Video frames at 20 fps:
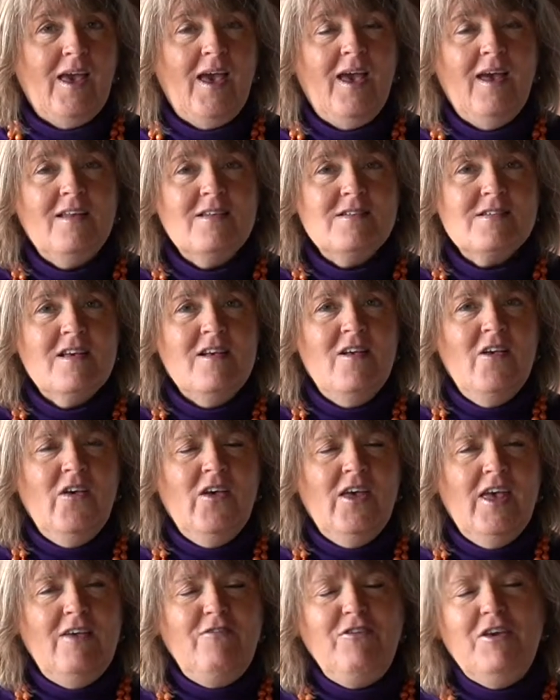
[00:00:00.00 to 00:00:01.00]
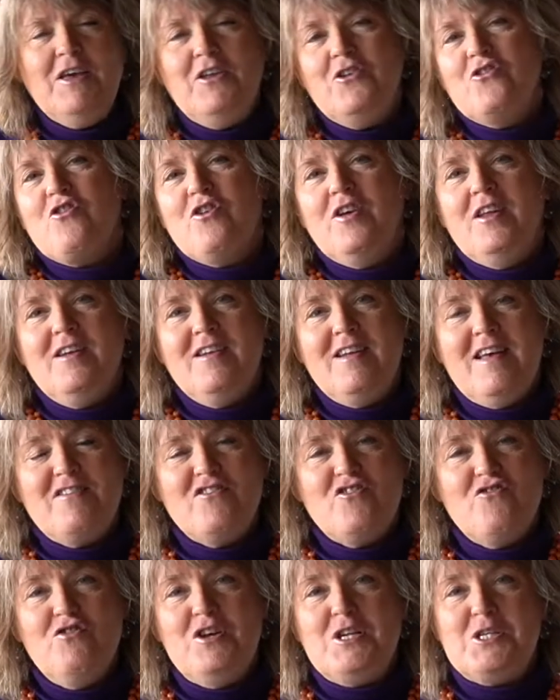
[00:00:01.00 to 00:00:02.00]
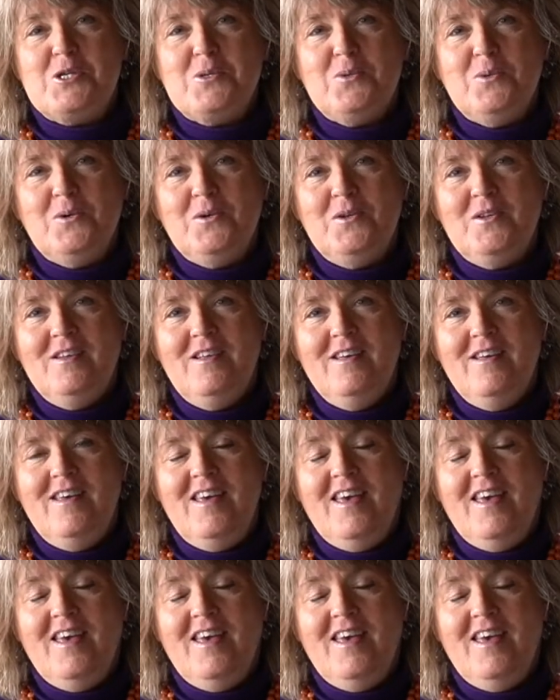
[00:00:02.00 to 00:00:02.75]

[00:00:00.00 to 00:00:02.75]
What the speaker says: And if you can treat it as a ritual,